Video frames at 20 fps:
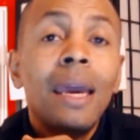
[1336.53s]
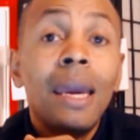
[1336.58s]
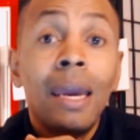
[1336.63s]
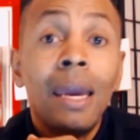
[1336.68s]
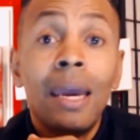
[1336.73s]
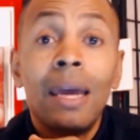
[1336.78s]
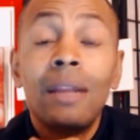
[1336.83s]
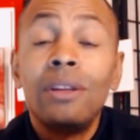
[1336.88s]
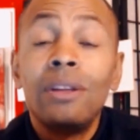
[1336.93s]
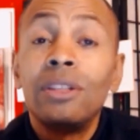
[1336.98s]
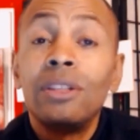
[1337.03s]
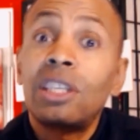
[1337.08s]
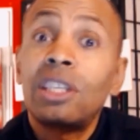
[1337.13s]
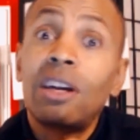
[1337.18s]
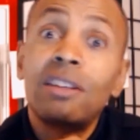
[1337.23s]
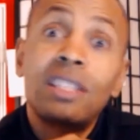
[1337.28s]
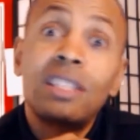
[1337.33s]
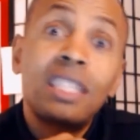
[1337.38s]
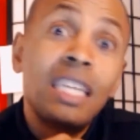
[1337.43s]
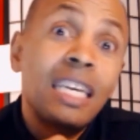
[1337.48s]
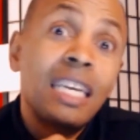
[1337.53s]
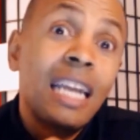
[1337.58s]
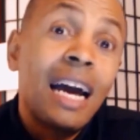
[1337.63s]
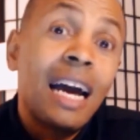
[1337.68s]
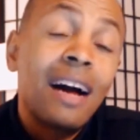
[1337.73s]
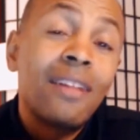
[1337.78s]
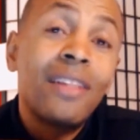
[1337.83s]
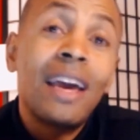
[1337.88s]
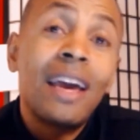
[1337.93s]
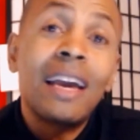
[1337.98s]
and you start seeing
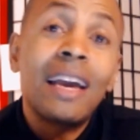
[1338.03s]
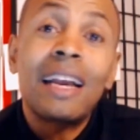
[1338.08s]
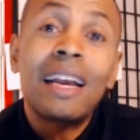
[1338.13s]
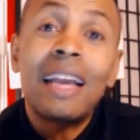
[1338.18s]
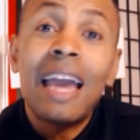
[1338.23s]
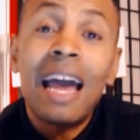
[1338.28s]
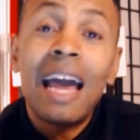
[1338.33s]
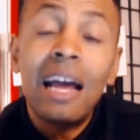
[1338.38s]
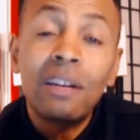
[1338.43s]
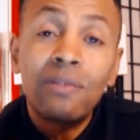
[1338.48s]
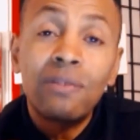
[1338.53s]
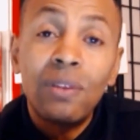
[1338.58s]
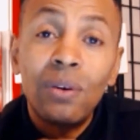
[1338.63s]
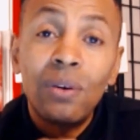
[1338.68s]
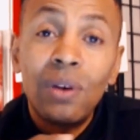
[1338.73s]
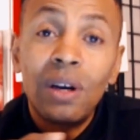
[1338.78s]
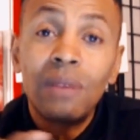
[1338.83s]
how that cash flow